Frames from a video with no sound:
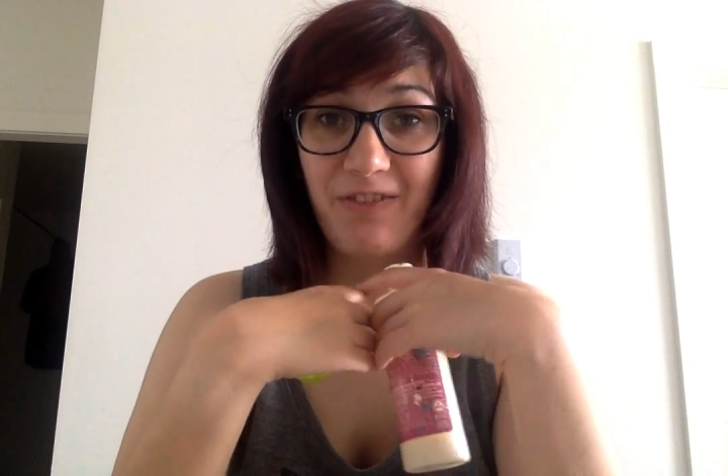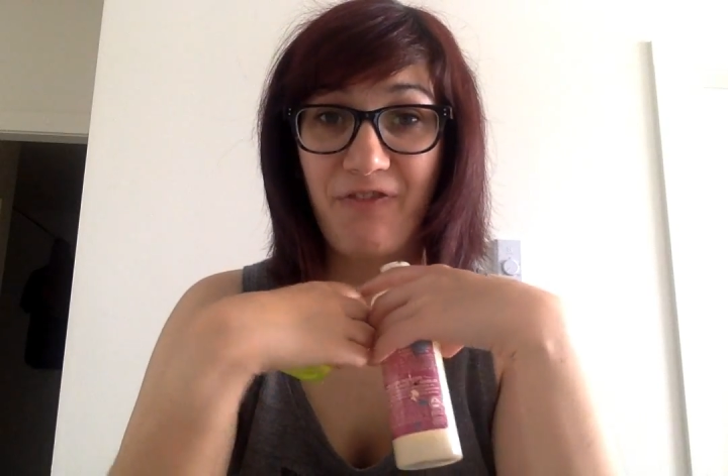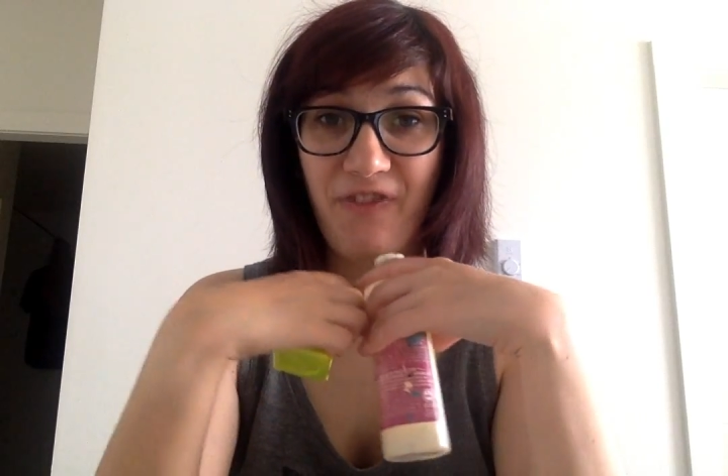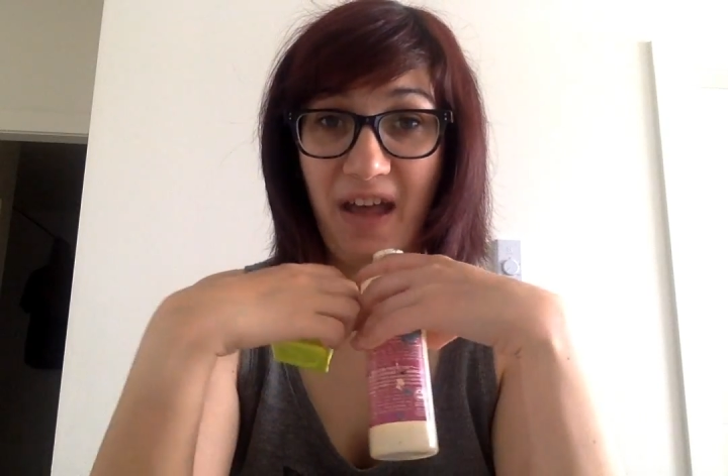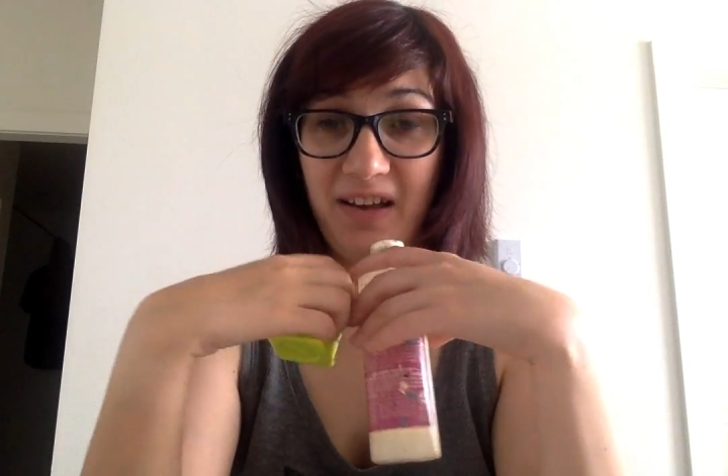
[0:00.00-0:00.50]

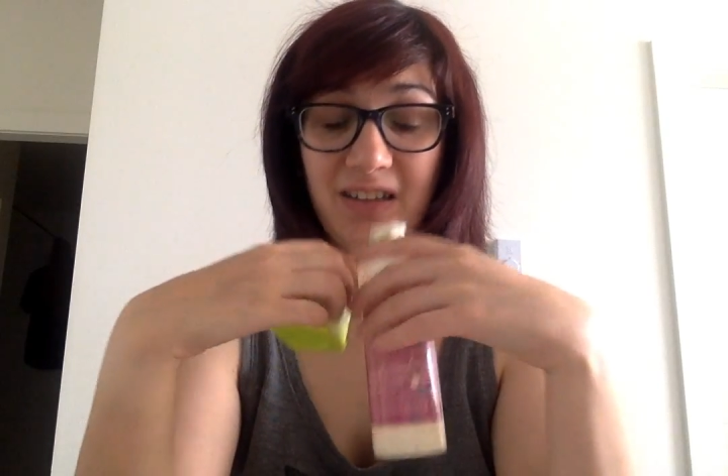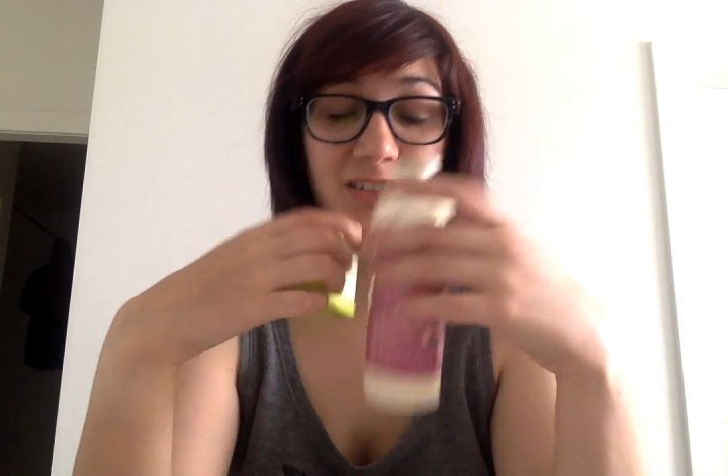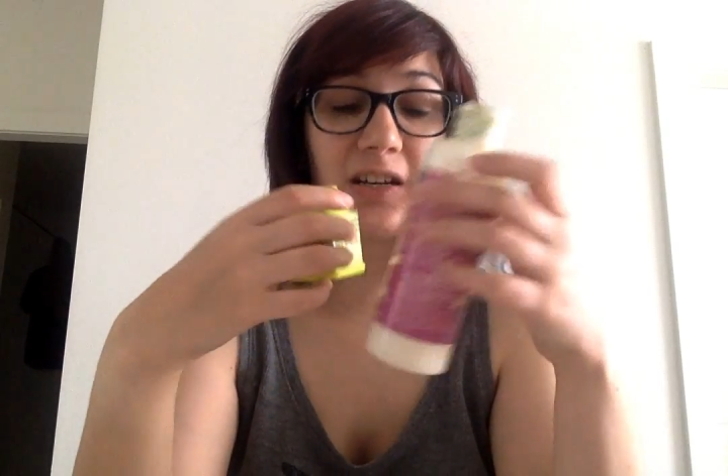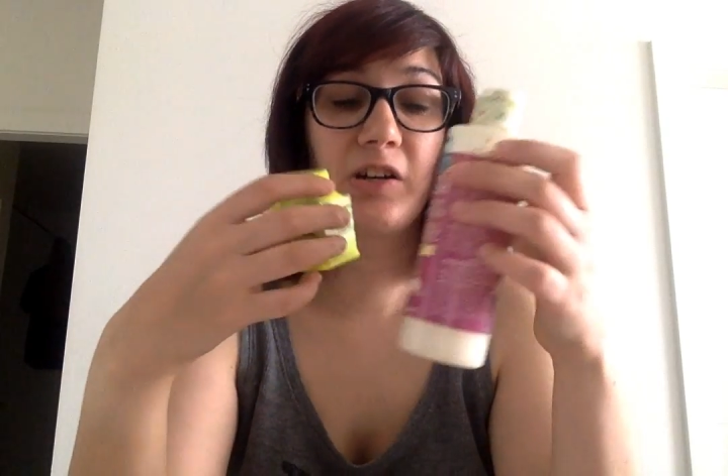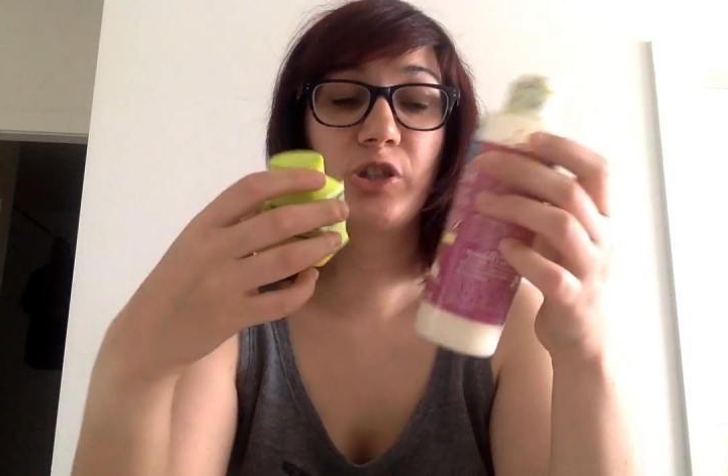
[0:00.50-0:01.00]

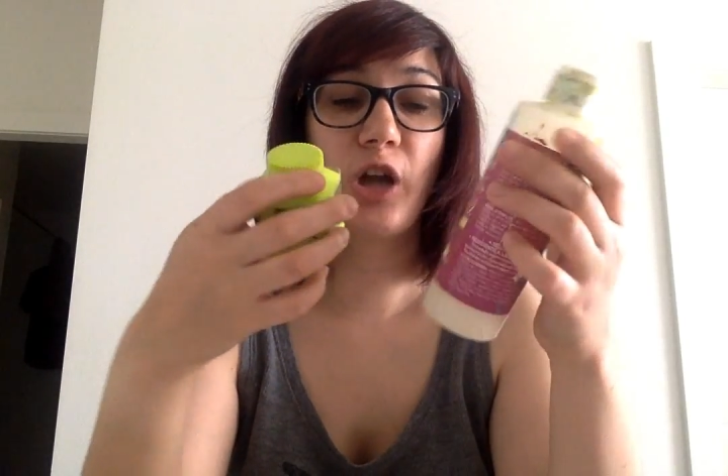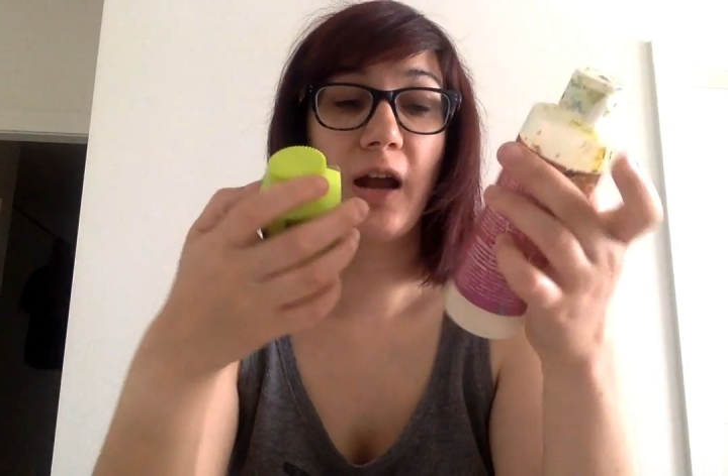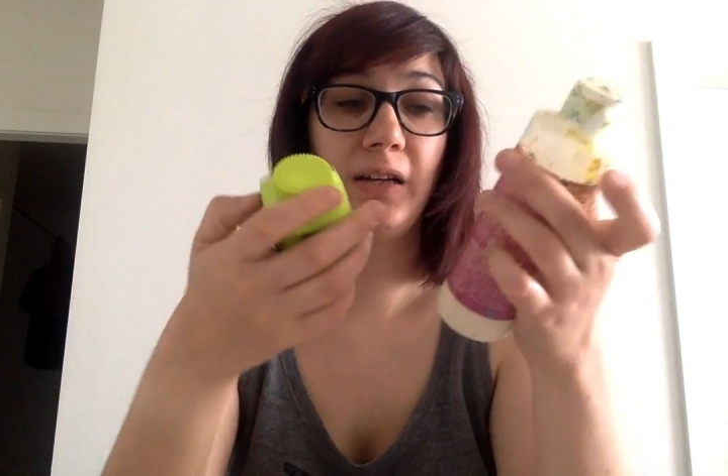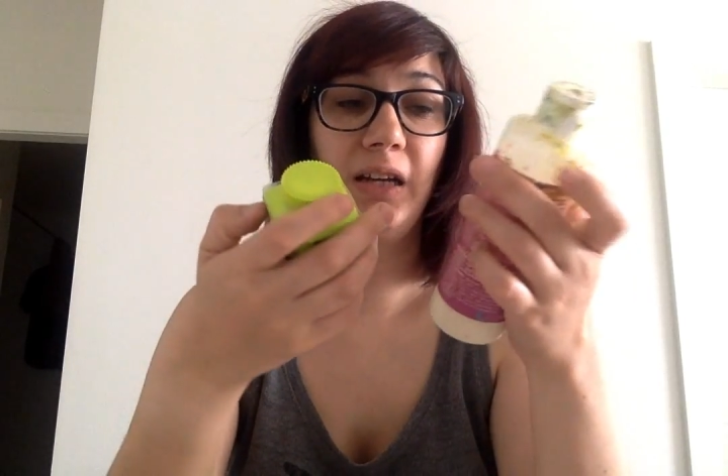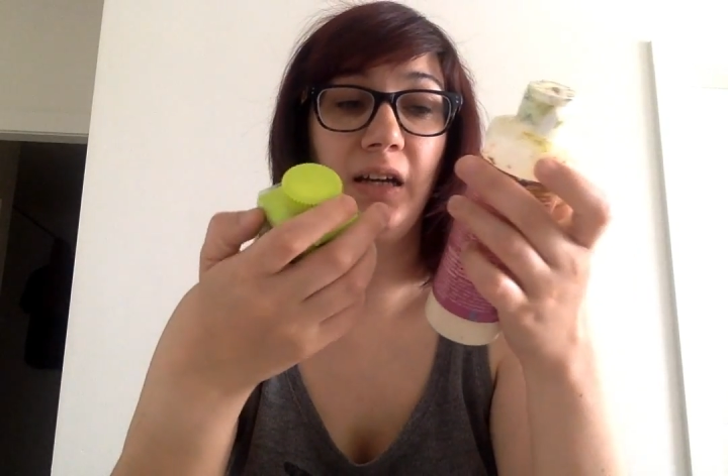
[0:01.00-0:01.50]
effect,
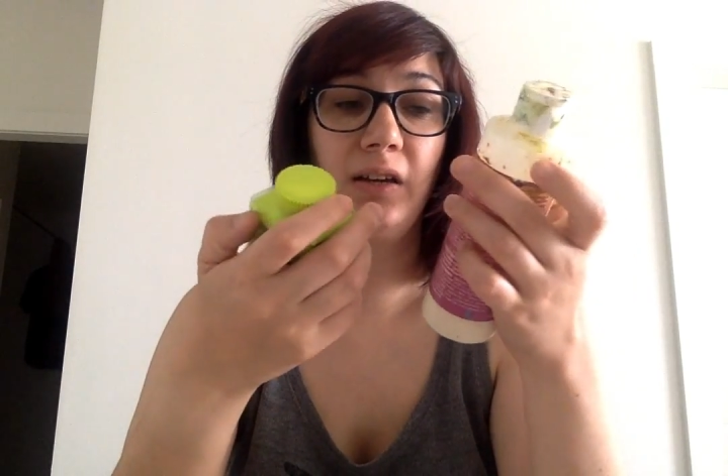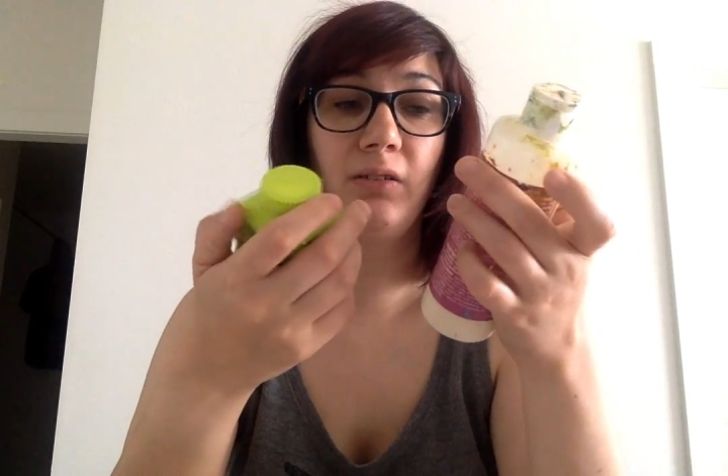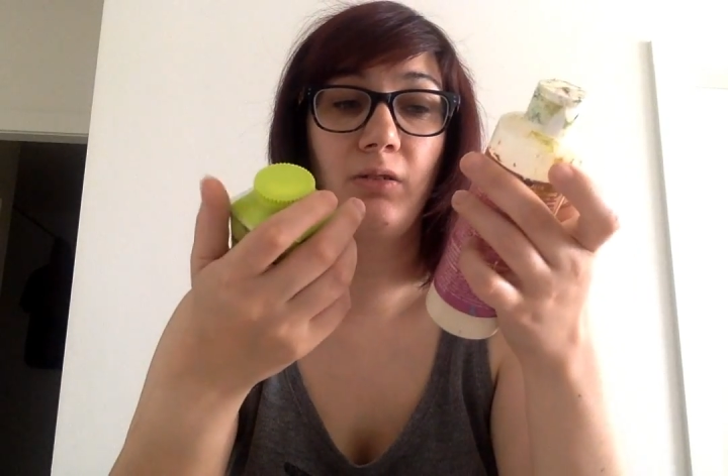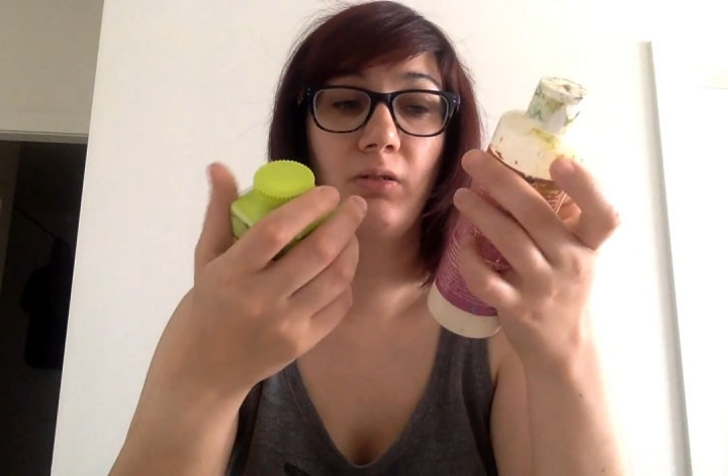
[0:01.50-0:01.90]
shiny,